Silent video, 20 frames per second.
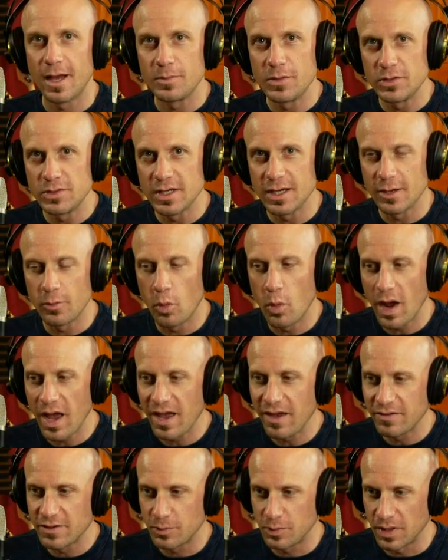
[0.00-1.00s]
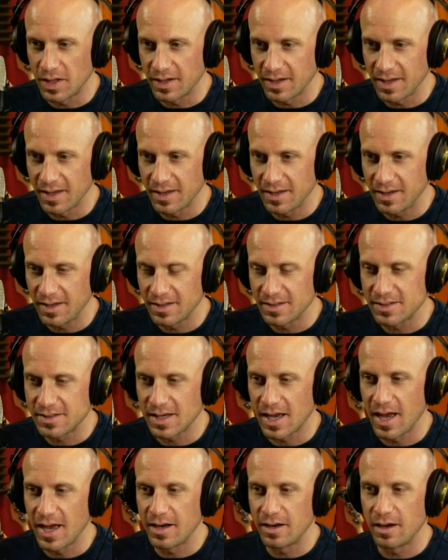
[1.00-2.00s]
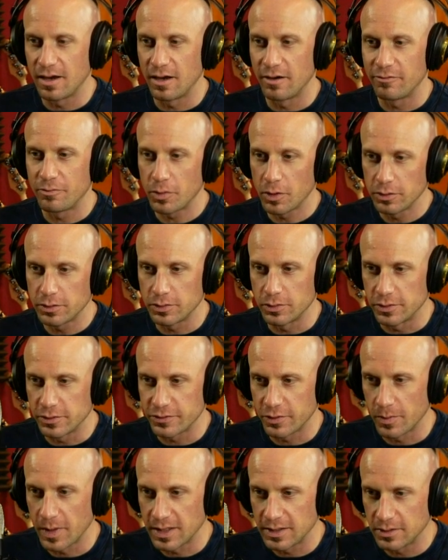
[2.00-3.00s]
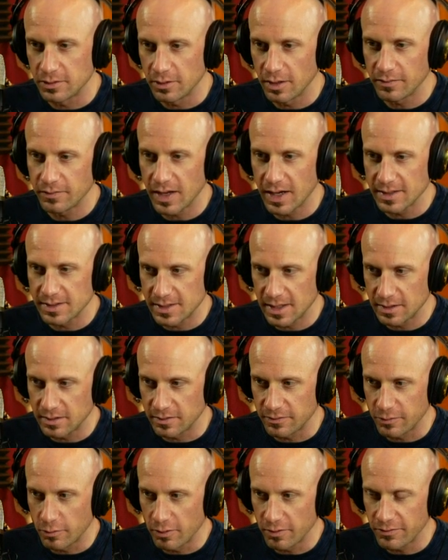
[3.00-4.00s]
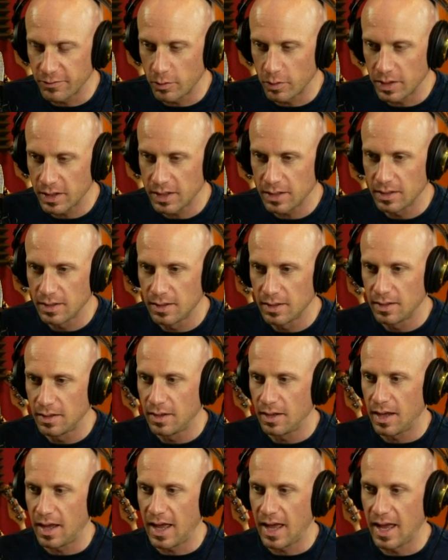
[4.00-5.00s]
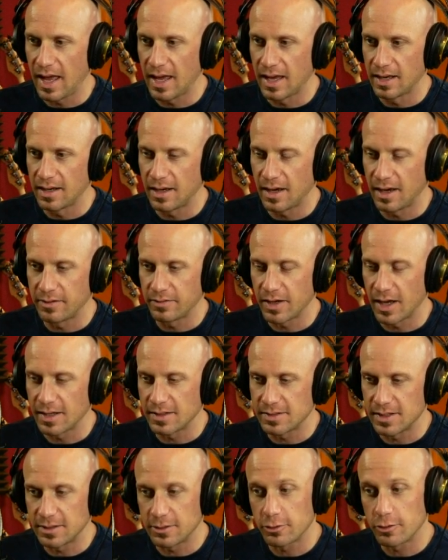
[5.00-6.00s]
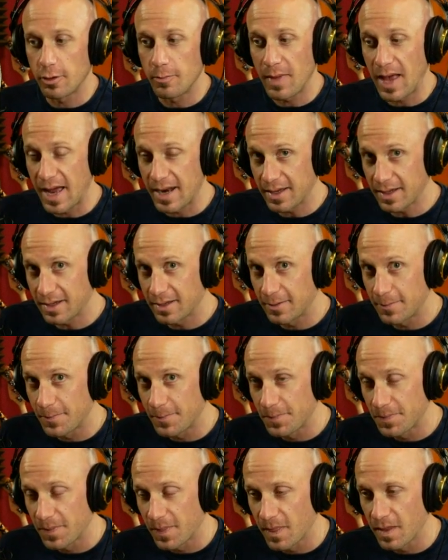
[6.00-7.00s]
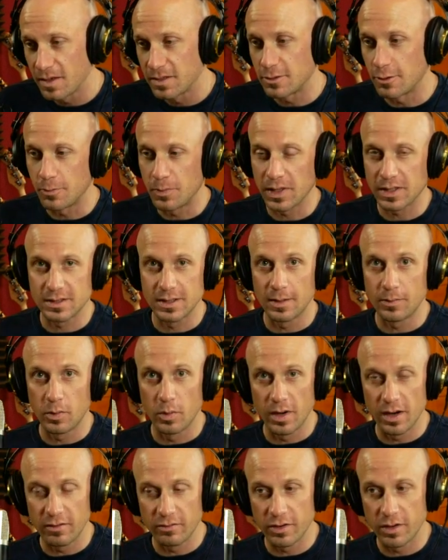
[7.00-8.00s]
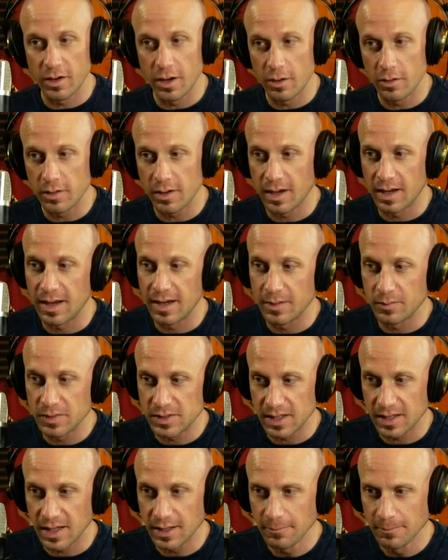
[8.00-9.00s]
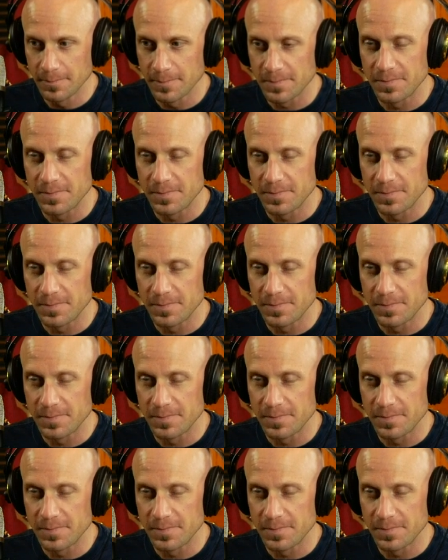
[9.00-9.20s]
I'm using a Waves plugin inside of Pro Tools for my tuner. I've got it set to 440, and I've got it set to chromatic, so it picks up whatever note I'm singing.